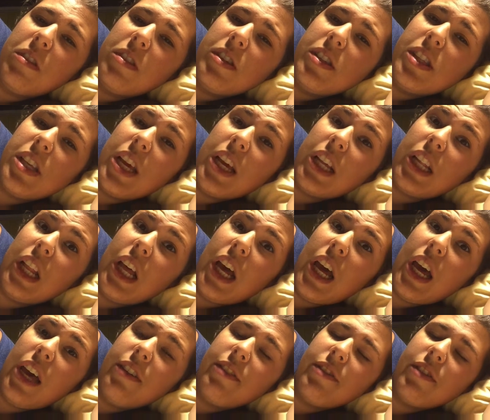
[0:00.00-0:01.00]
Sick
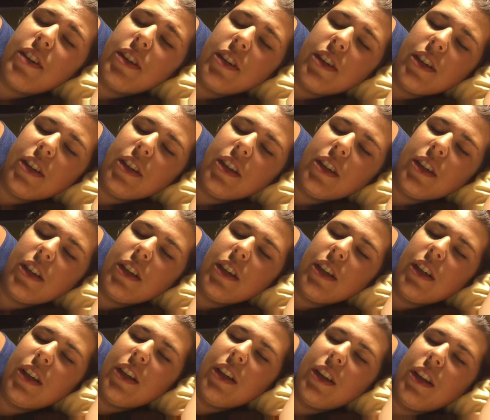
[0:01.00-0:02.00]
life.
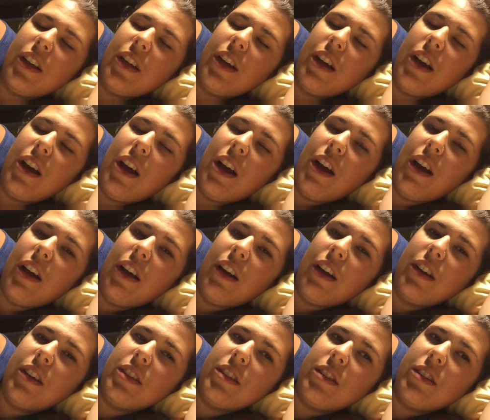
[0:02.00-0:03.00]

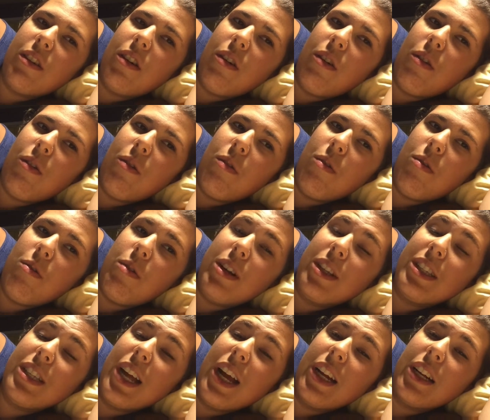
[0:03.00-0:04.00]
Uh, so
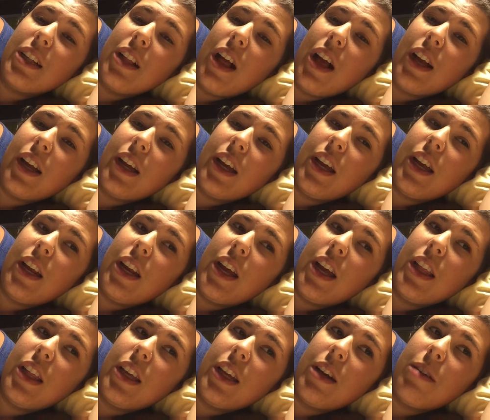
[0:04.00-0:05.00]
it's nine o'clock, and
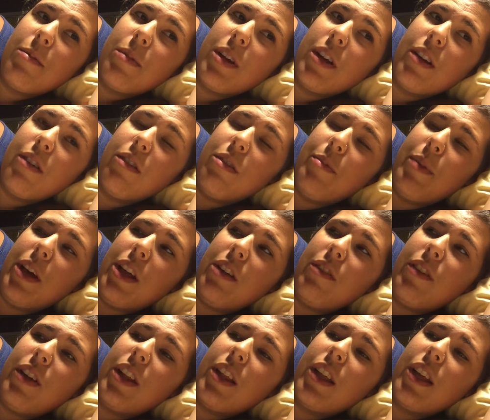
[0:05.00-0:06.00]
I think I'm gonna go to bed.
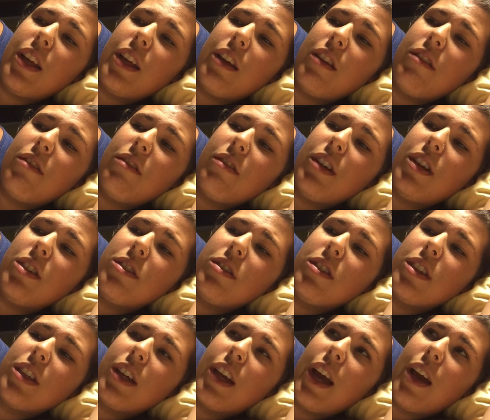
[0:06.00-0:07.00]
If anything
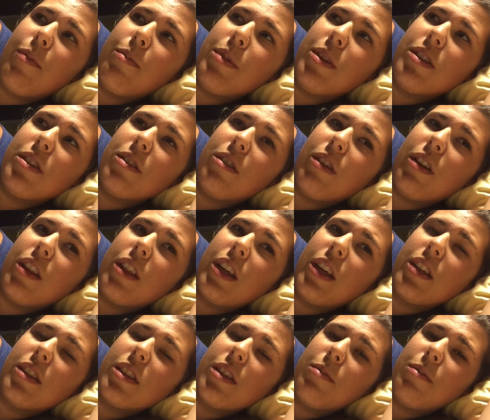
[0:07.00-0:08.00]
interesting happens or I
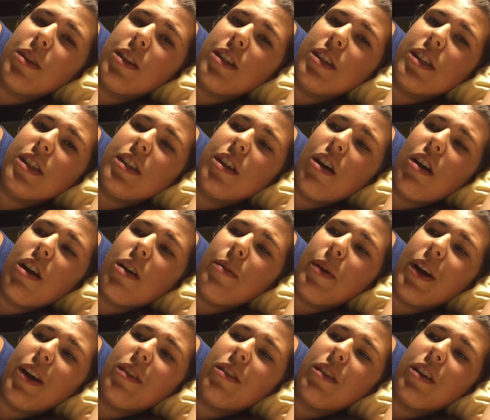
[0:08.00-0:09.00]
think of something to talk
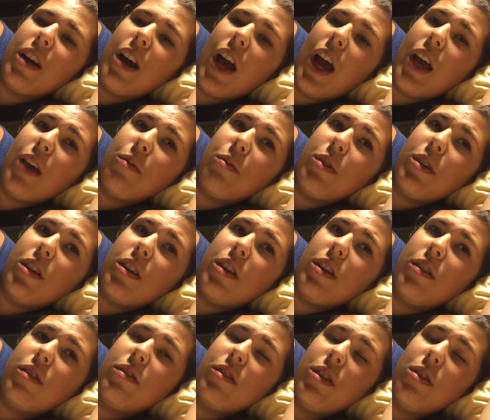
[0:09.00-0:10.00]
about, I
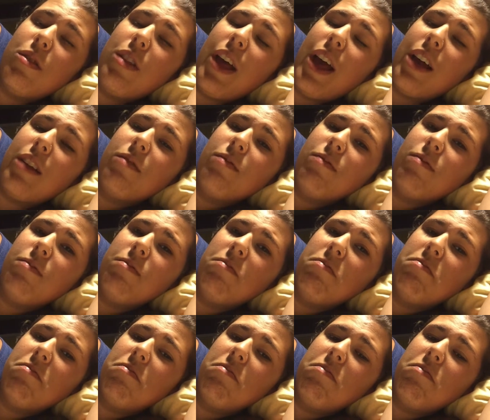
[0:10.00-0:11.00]
will do that.
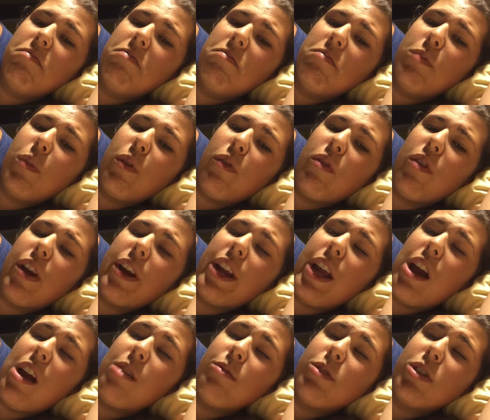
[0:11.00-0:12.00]
But for right
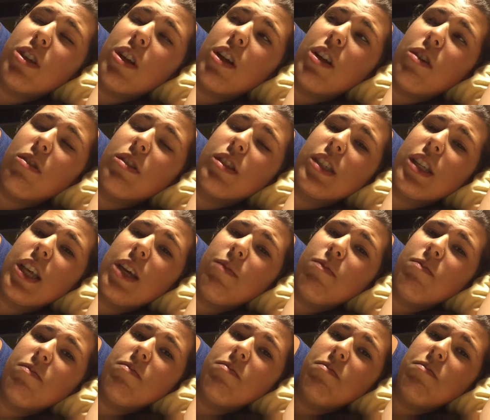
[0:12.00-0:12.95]
now, I'm just gonna go to sleep.